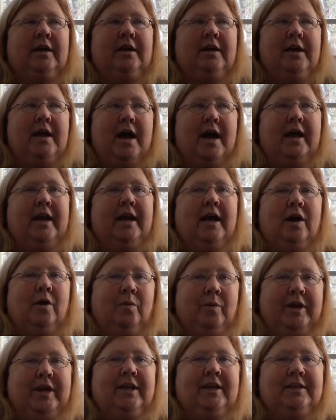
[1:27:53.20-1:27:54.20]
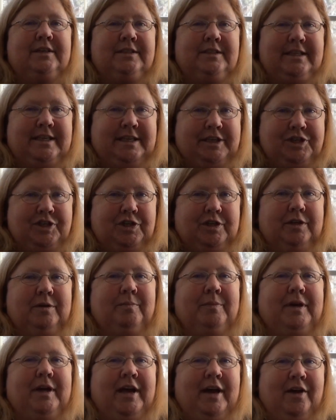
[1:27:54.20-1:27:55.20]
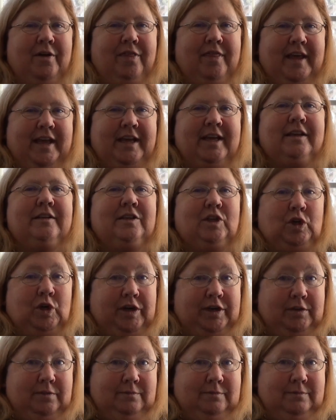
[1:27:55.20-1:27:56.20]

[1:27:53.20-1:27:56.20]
not how we can teach it, but how they can learn it